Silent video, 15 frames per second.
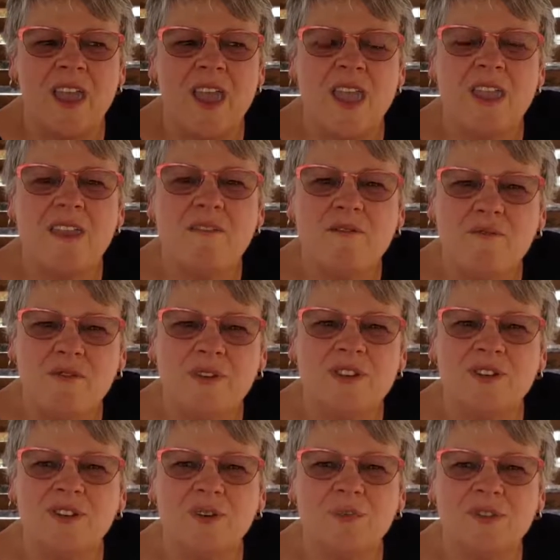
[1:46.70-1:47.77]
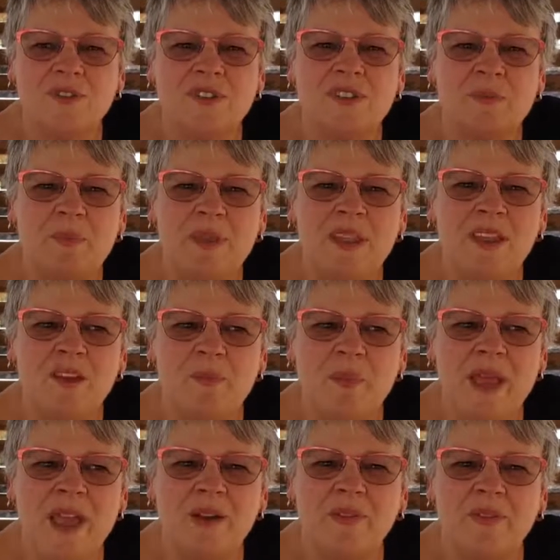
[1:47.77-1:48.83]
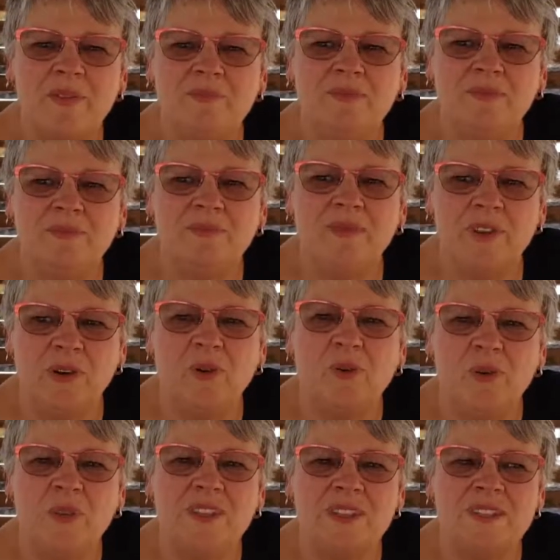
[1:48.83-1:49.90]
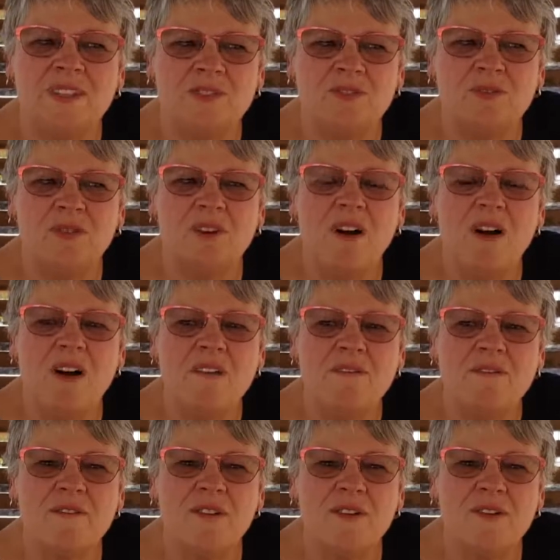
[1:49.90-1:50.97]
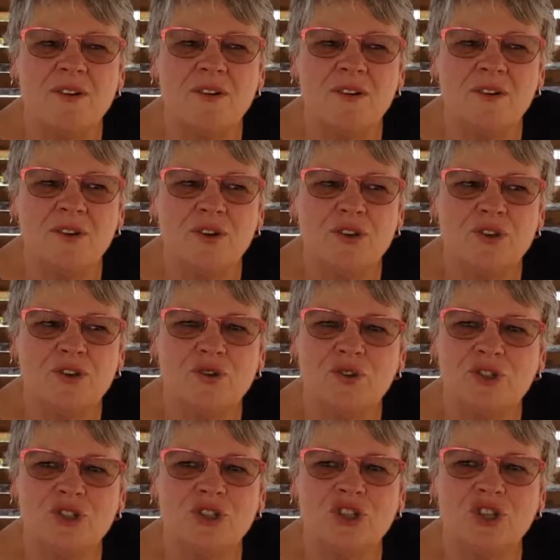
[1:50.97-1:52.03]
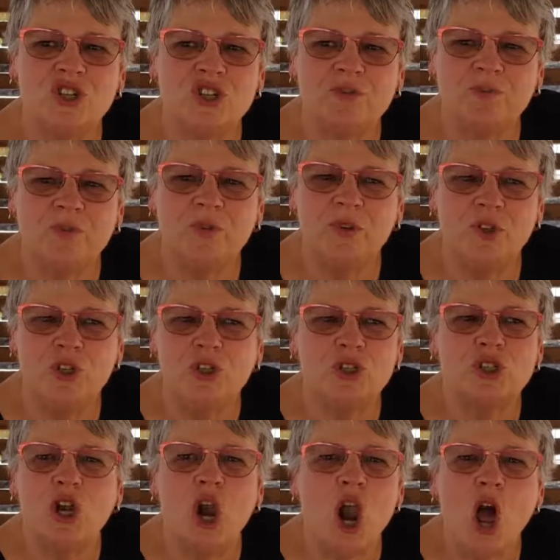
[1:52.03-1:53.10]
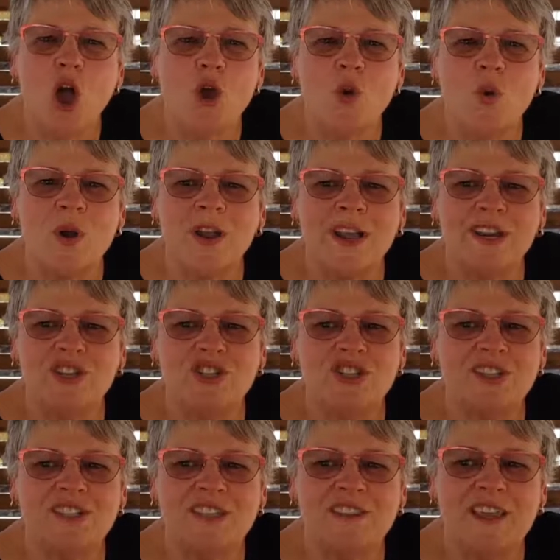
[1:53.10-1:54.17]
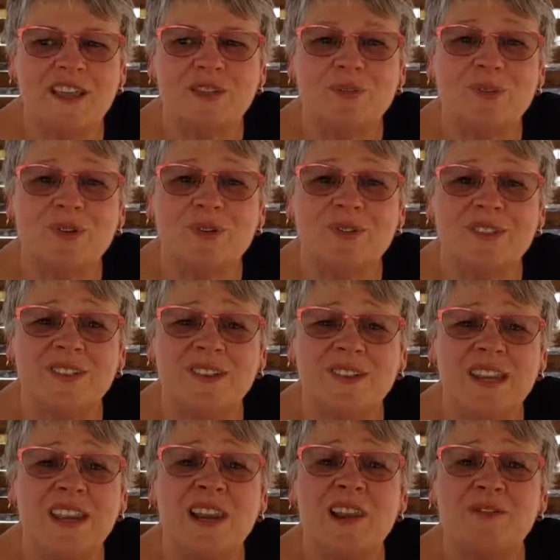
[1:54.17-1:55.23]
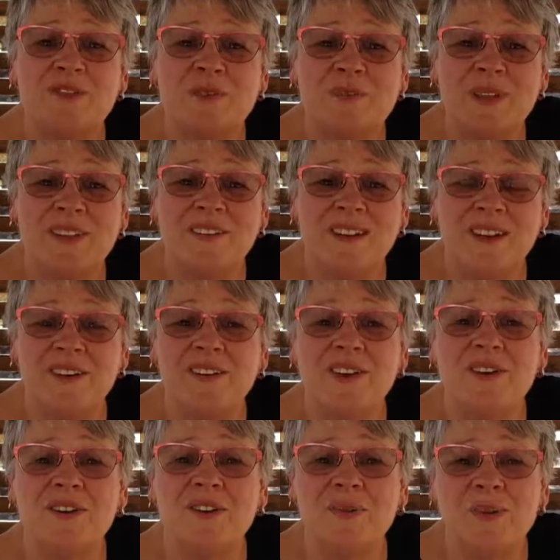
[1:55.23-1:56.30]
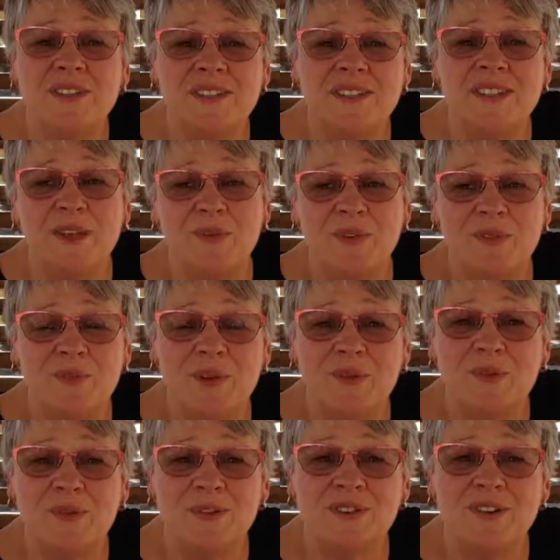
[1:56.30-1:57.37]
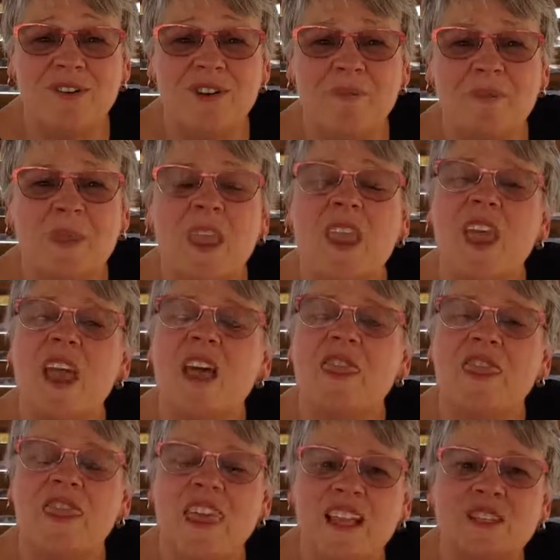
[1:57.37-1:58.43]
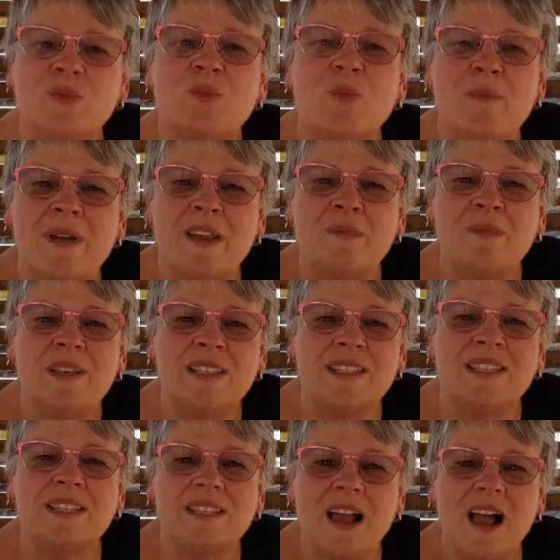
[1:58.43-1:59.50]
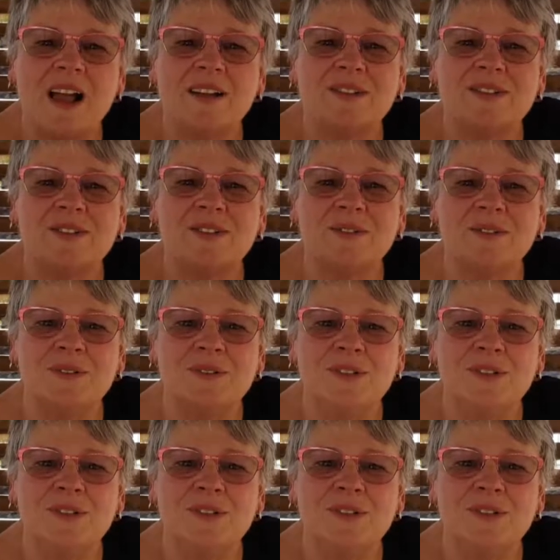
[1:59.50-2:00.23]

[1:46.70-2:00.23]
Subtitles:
every time you speak about the Lord that's in your life, you just glow. And she said, that's because he loves me and I know he's there with me all the time. That's what made me start to